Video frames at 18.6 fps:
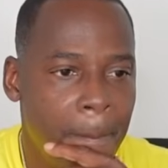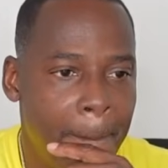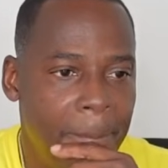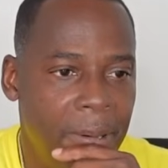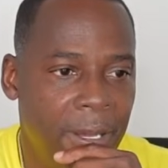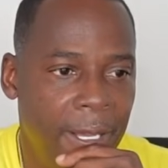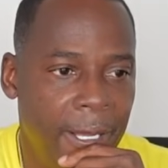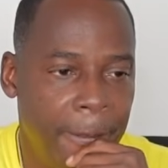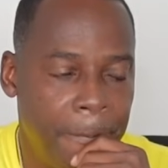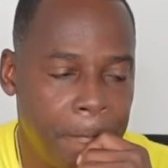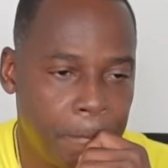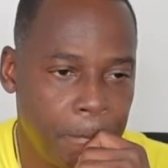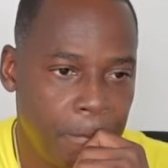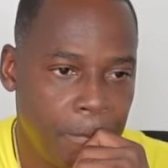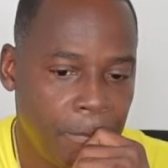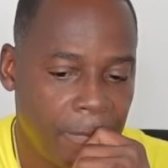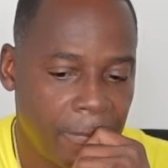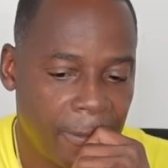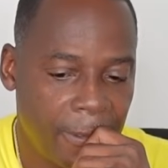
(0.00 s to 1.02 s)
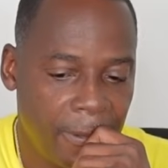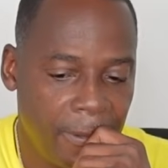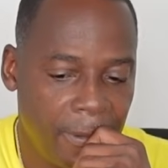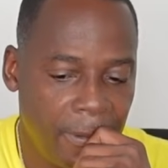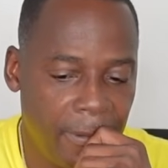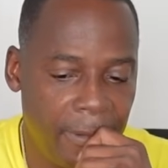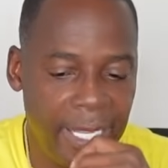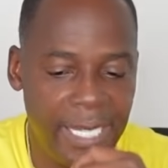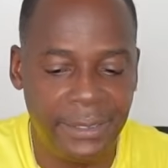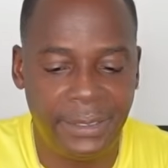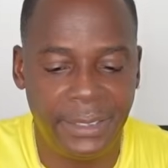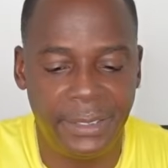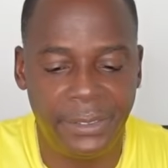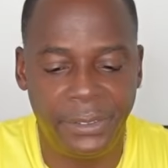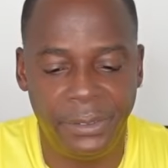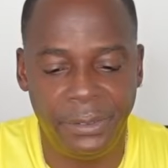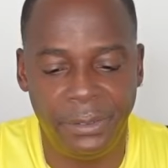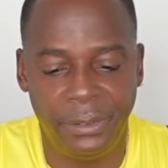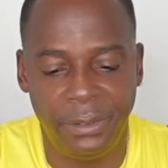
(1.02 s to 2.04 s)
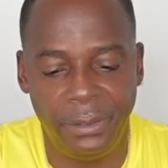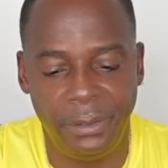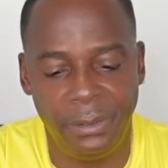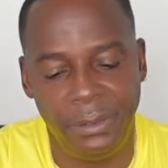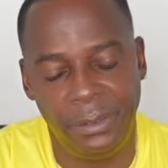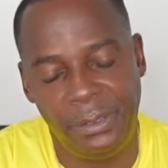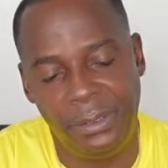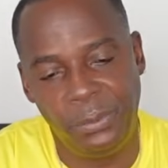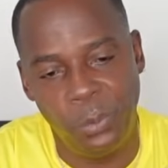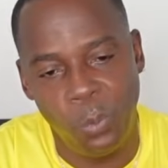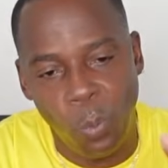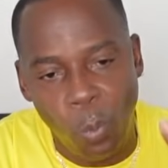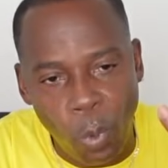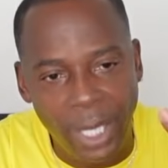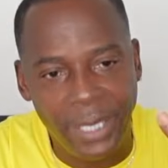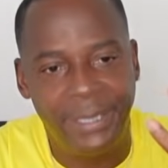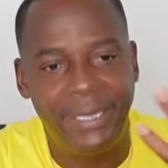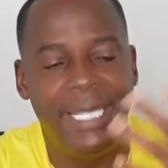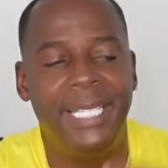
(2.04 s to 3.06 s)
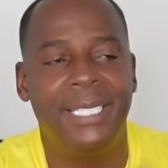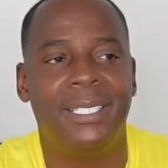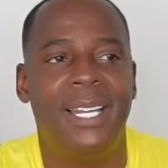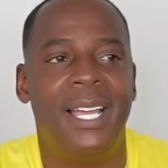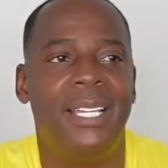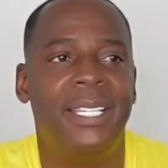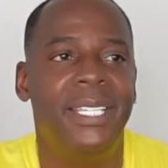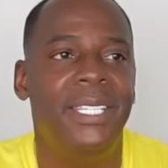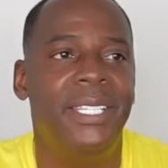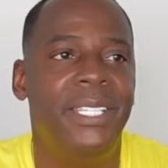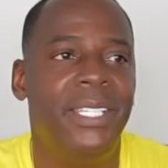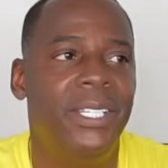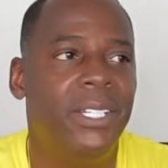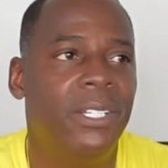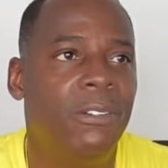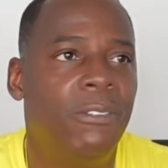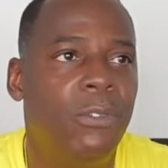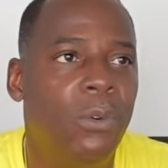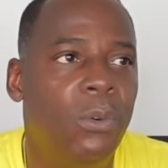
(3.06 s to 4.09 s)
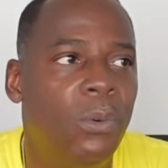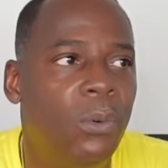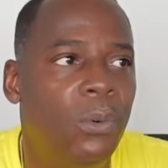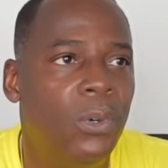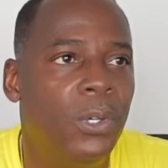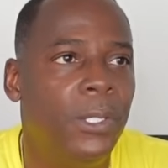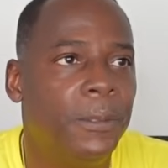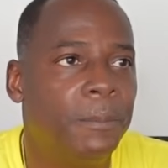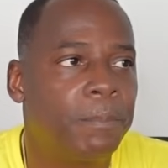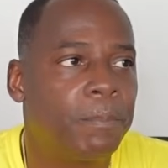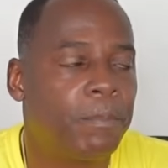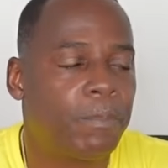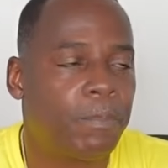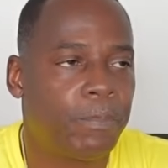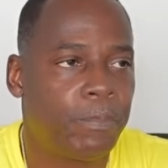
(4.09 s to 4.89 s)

But that's just one thing that I can give on